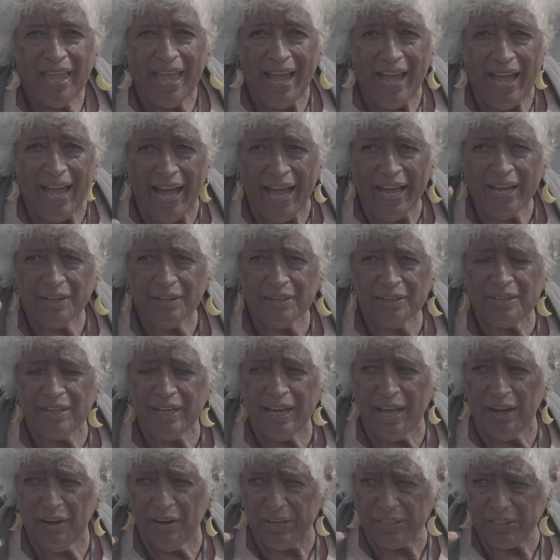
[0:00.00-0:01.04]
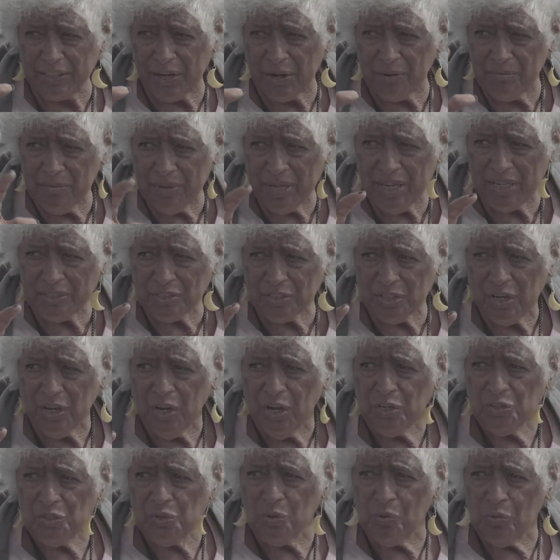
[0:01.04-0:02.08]
act and commit
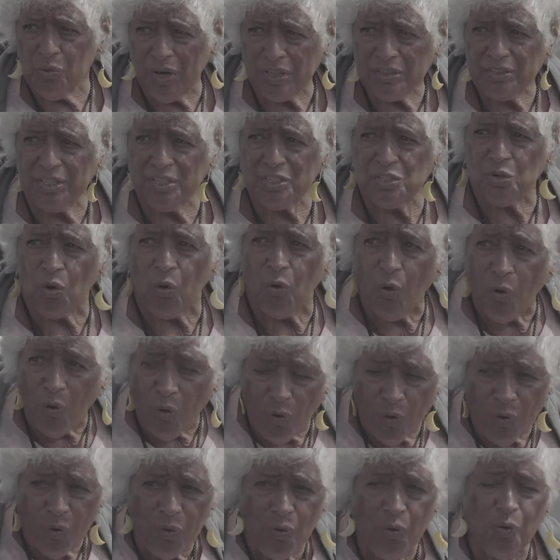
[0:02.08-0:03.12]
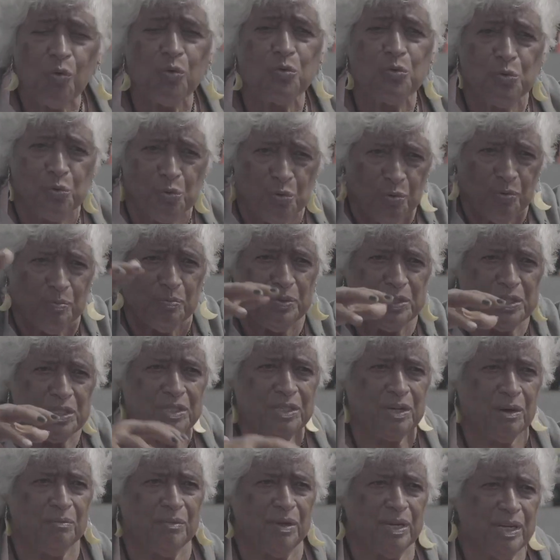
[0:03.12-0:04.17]
to what this whole group is
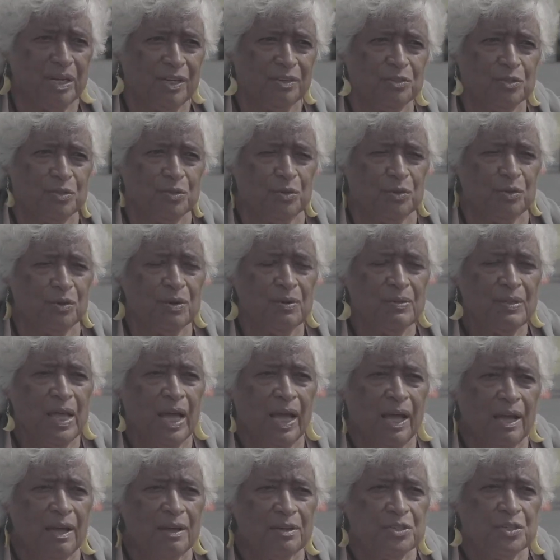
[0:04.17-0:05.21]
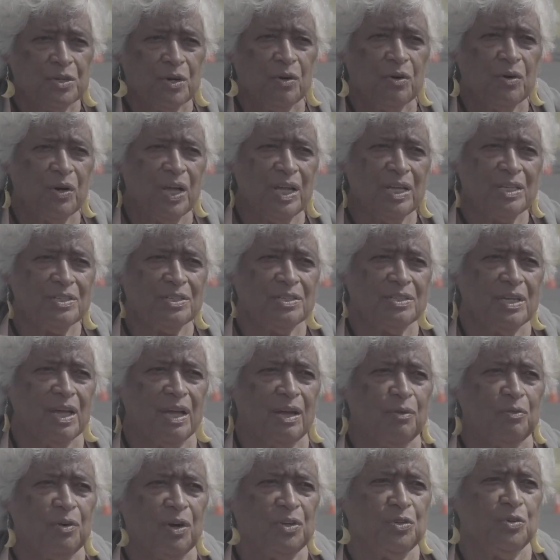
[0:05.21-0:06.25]
committing to. So it's
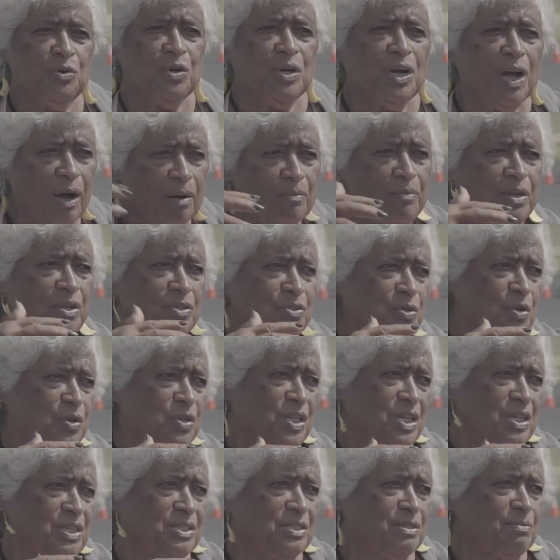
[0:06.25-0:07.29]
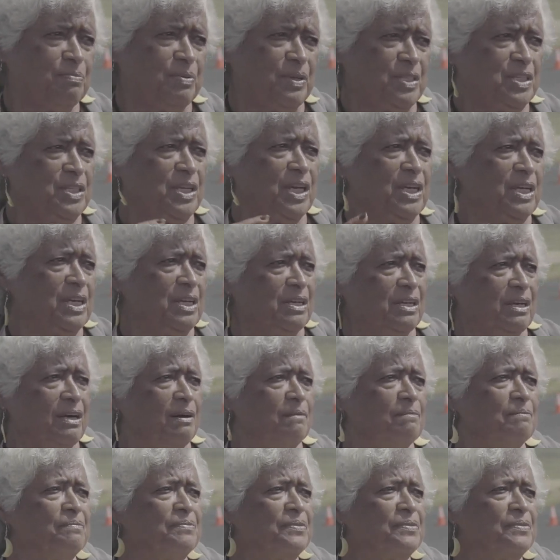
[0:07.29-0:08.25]
when you come into this particular